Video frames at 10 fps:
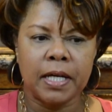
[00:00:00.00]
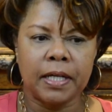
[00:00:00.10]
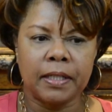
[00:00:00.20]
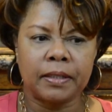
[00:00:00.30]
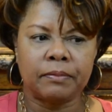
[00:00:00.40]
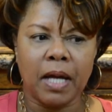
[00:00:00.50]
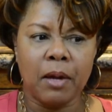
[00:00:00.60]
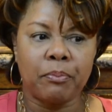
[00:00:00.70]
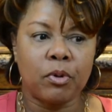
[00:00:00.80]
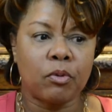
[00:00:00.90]
I
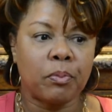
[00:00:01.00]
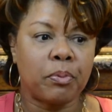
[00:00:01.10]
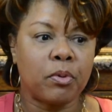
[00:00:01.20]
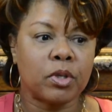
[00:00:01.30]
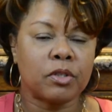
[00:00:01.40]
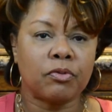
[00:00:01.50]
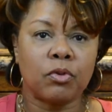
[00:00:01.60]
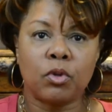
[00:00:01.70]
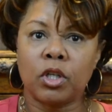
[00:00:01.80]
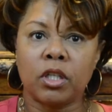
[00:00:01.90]
pull reports
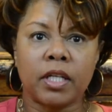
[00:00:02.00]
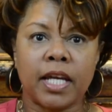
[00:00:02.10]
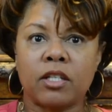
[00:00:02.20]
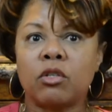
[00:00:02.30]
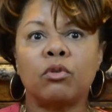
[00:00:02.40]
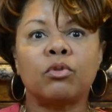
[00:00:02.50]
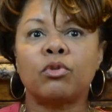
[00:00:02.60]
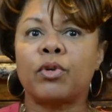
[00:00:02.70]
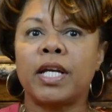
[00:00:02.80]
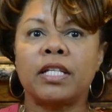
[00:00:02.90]
for and look at total
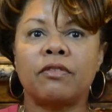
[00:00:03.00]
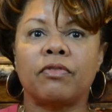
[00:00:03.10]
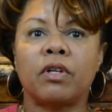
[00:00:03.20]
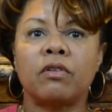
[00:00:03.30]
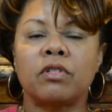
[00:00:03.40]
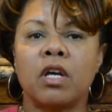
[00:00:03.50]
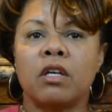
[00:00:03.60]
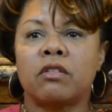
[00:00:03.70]
transfers,